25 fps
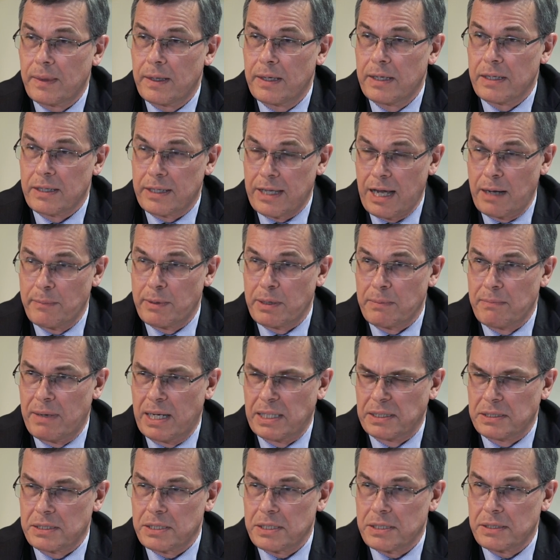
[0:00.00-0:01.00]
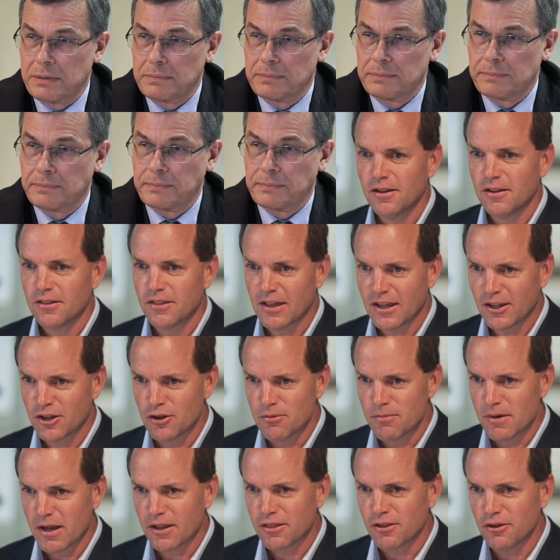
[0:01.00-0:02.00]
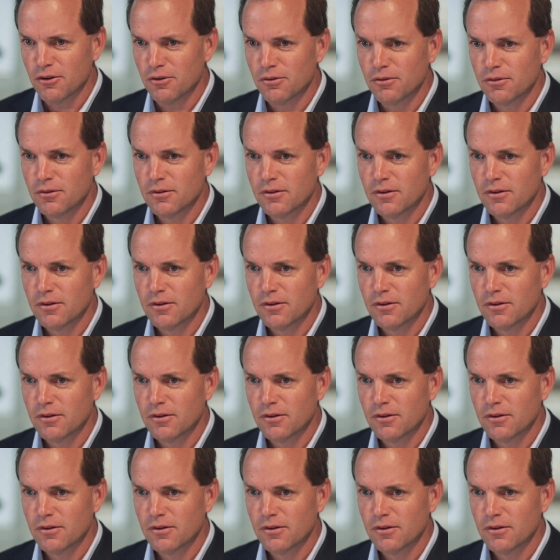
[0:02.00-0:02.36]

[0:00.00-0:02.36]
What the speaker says: in coming months. Thank you, Matthew.